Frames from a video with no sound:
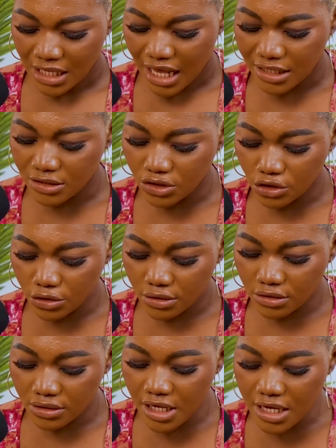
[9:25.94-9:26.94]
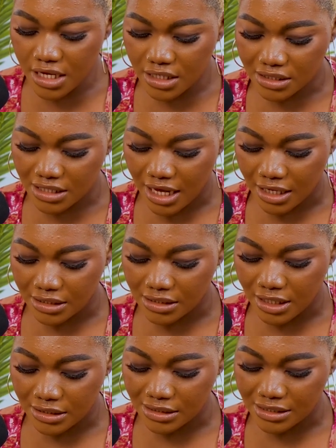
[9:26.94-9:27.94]
And the thing is that,
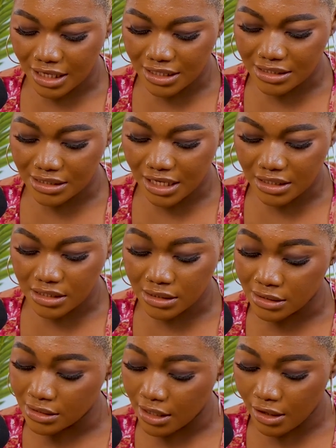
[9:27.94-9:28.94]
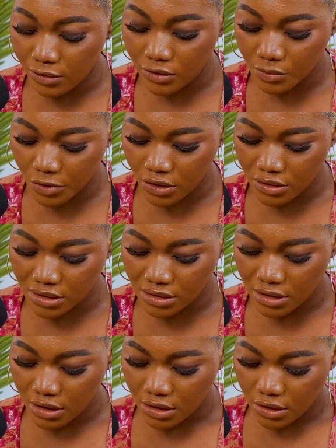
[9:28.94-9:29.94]
as sad as that is, it tells, because
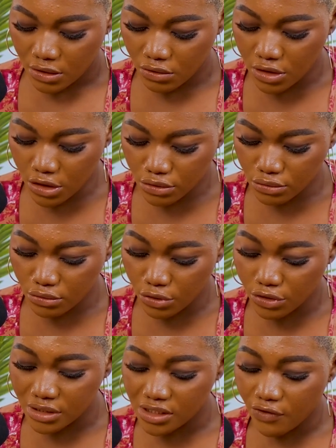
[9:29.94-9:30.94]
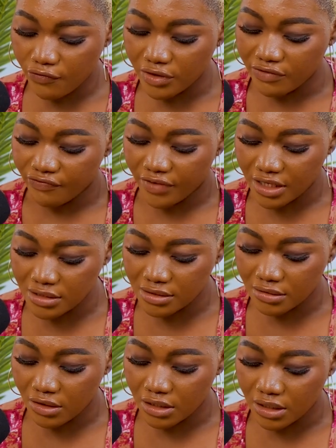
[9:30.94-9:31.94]
you need to know yourself for the fans
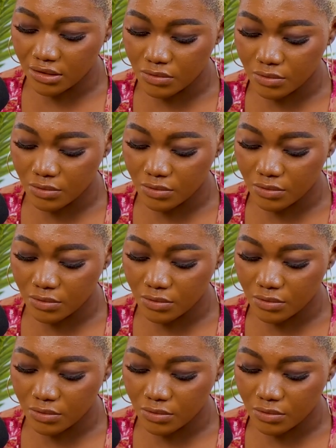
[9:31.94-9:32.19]
to connect